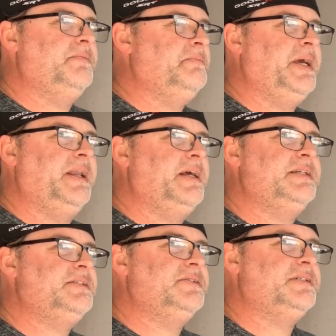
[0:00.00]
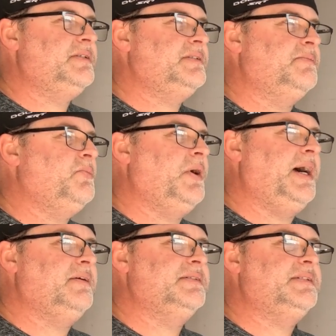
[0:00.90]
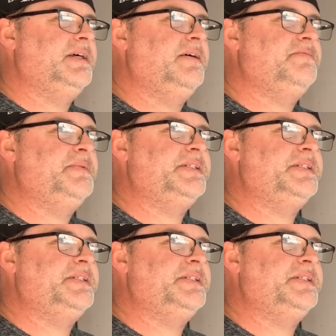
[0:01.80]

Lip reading: man, I used to see some wild stuff,